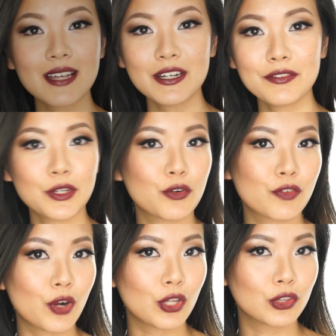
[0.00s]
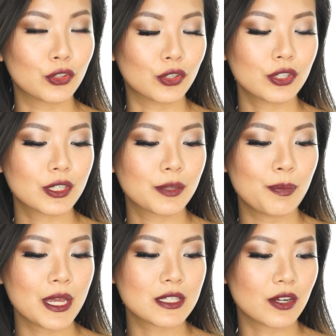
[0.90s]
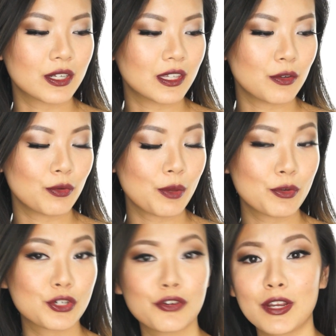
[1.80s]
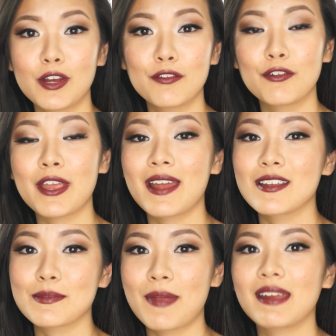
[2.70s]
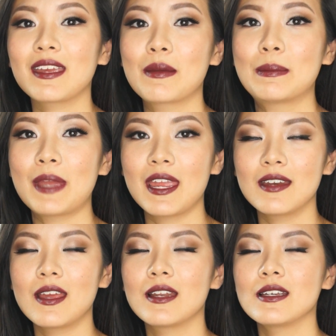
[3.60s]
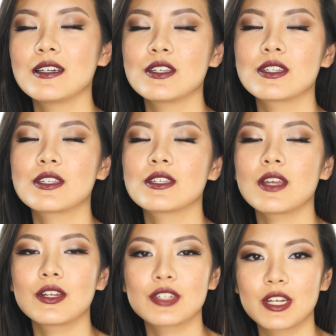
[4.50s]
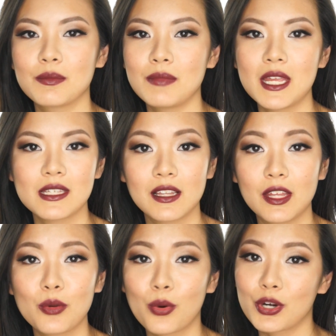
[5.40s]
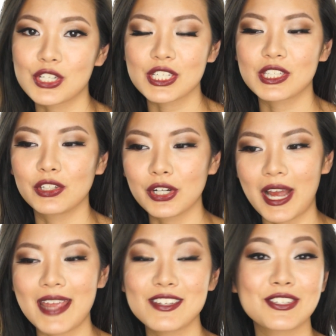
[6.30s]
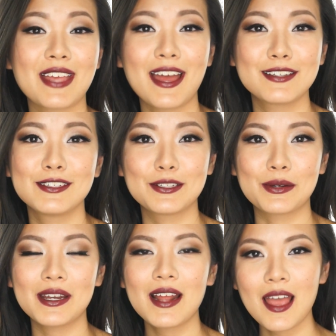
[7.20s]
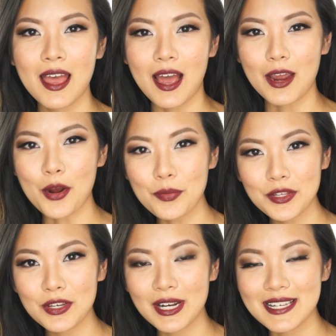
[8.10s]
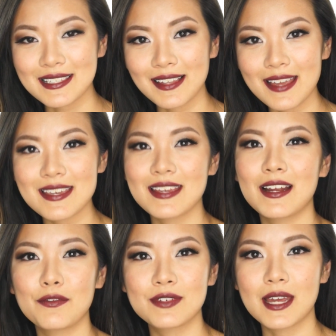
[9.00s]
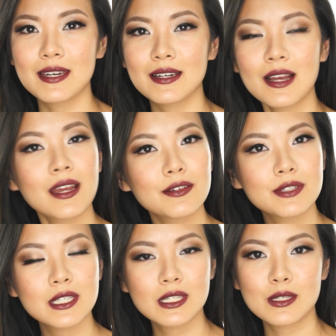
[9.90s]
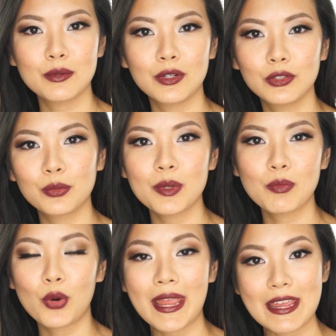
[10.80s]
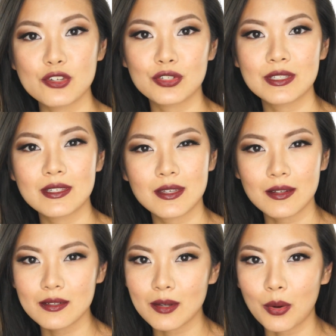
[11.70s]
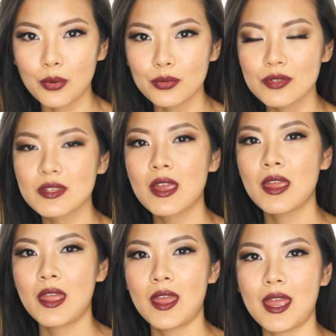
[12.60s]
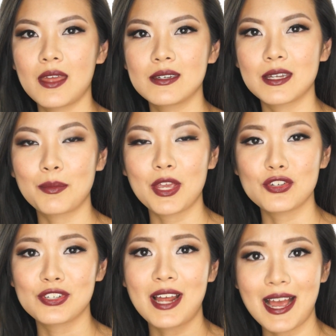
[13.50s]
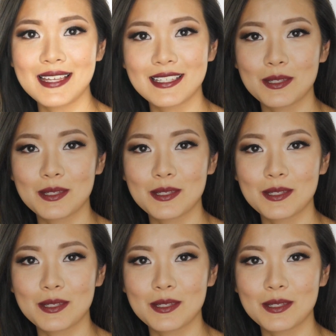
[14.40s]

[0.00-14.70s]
is kind of the overall look based on the imagery of Rihanna's MAC campaign, and it is such an amazingly gorgeous look. I just had to do it. I hope that you guys like it. I've done it kind of to suit a little bit more Asian skin tones and Asian eyes